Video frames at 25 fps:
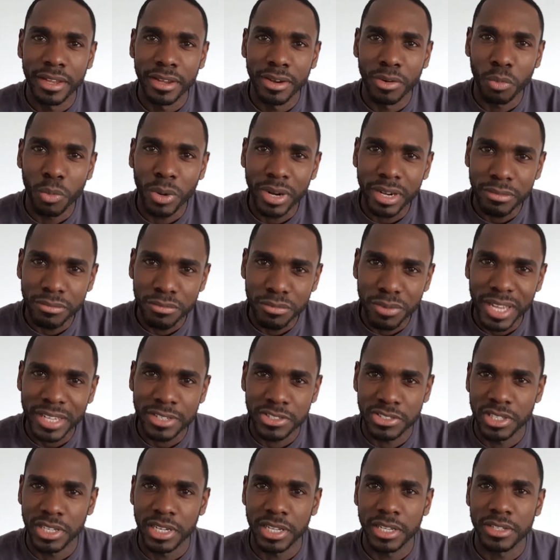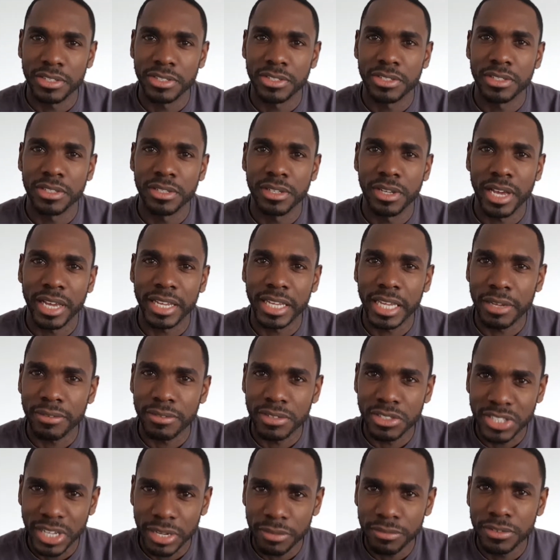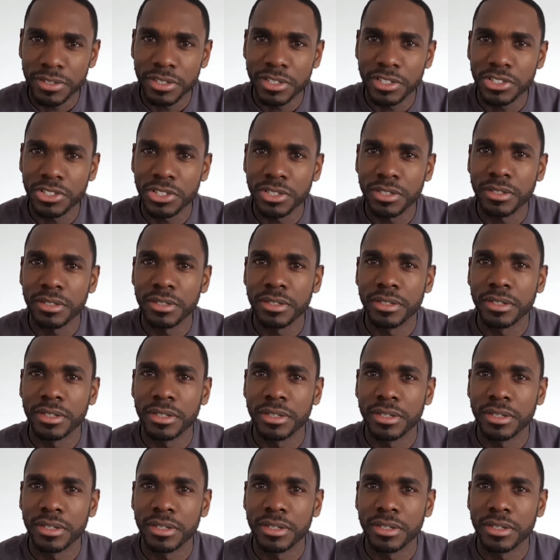what investing is. I gave a definition.